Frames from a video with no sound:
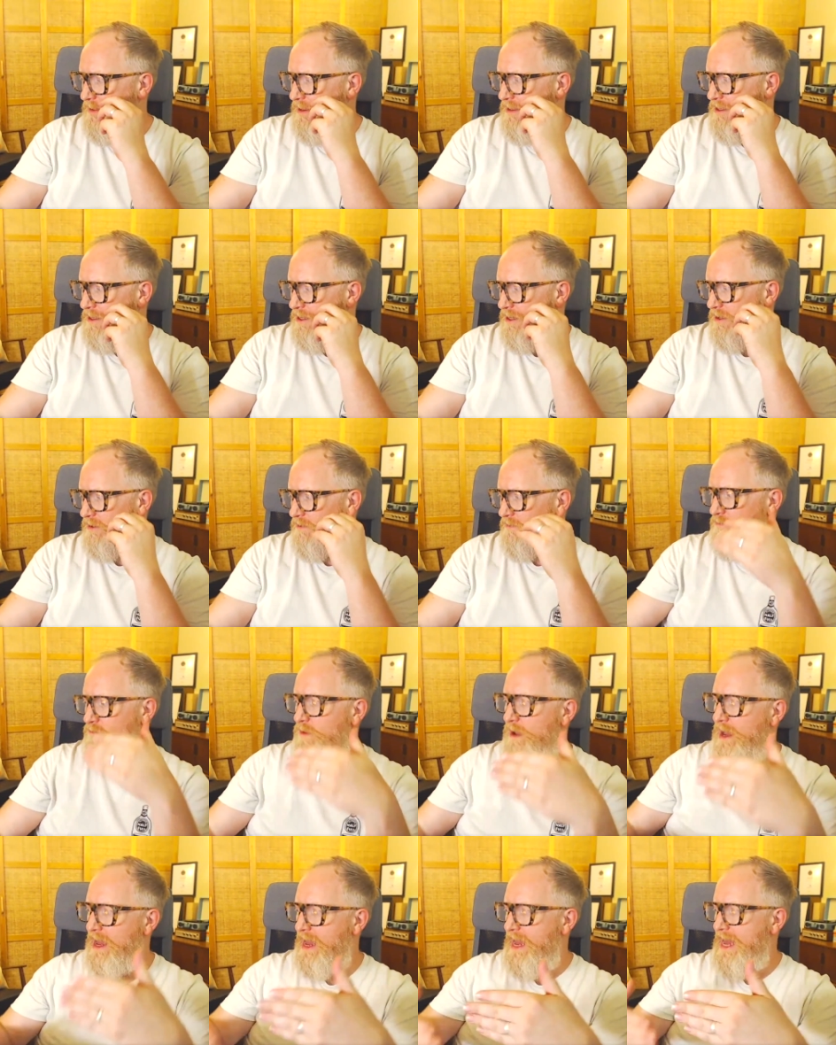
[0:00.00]
you know,
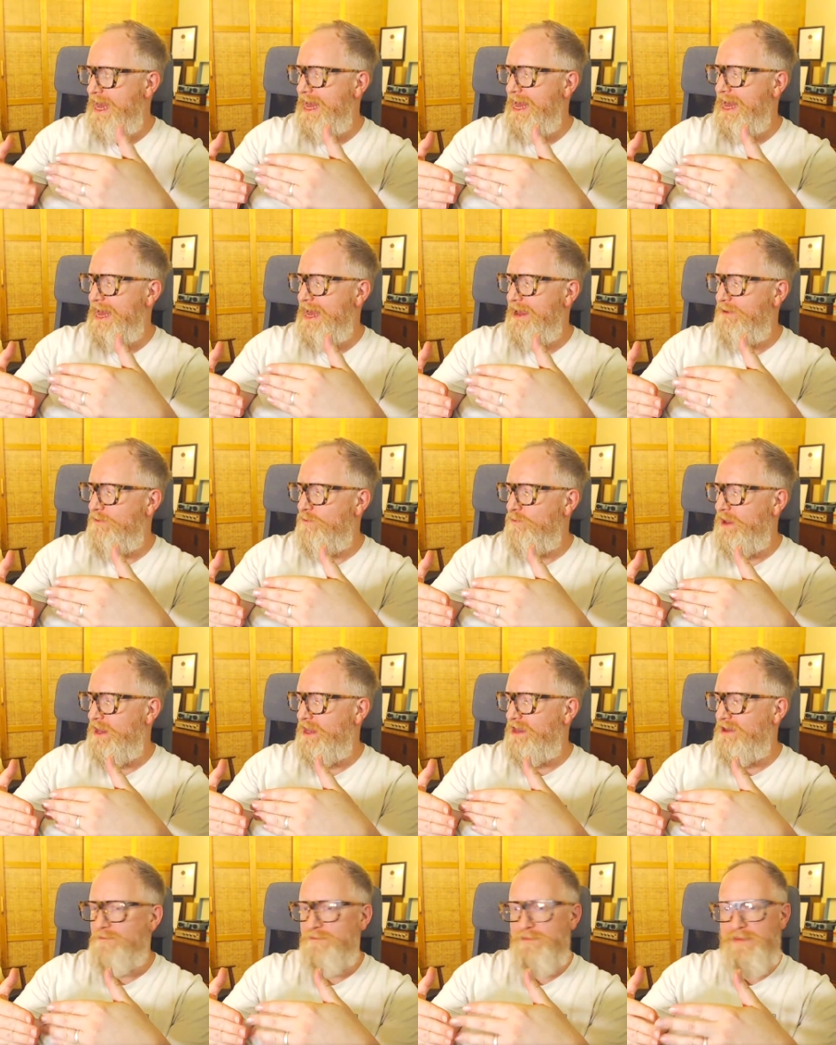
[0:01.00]
where
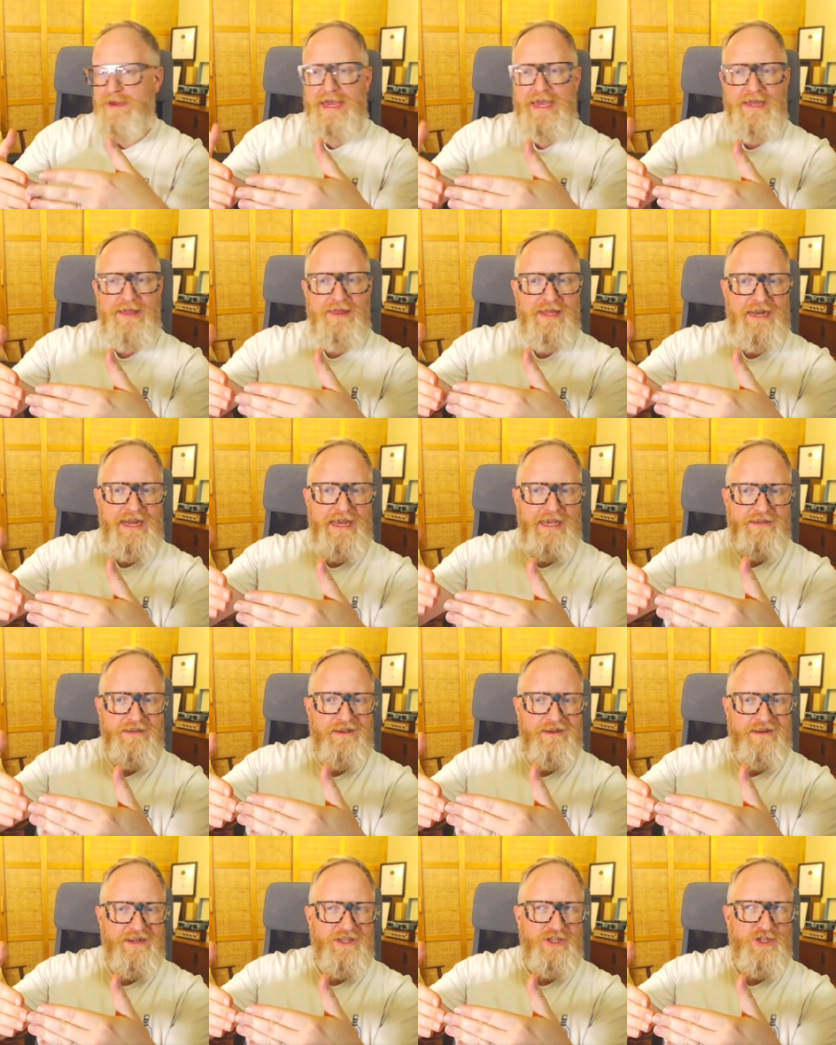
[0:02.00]
we can be in the next
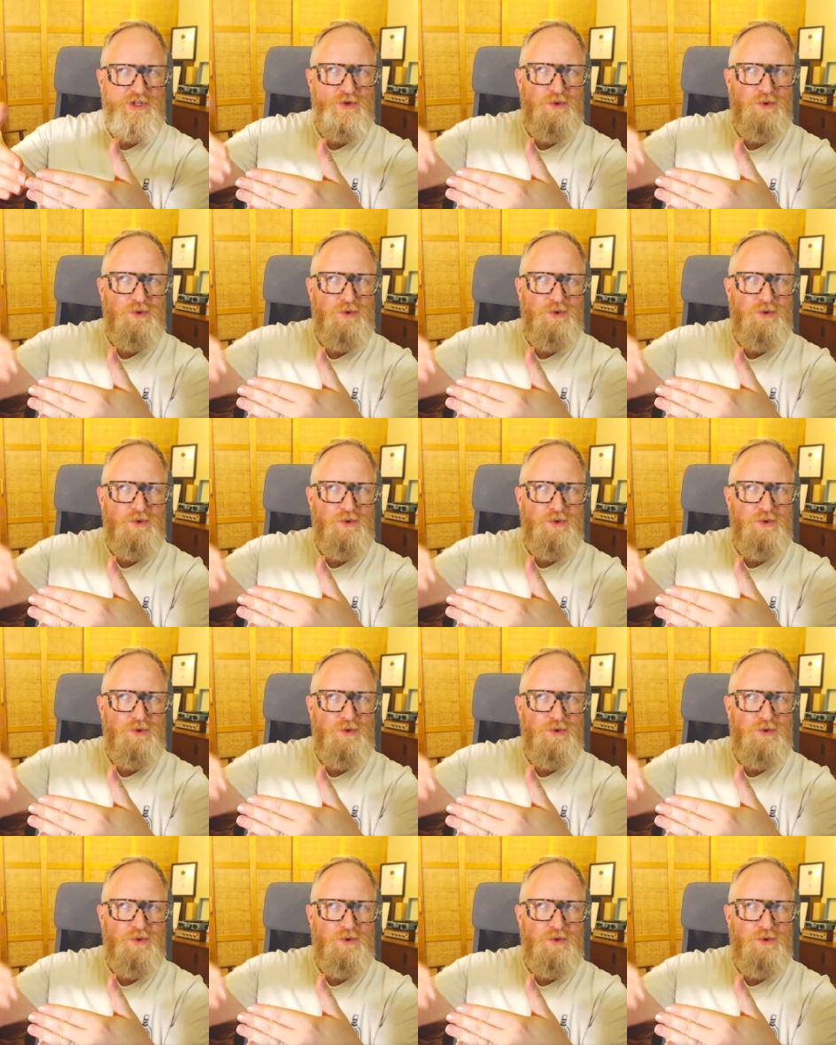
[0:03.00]
kind of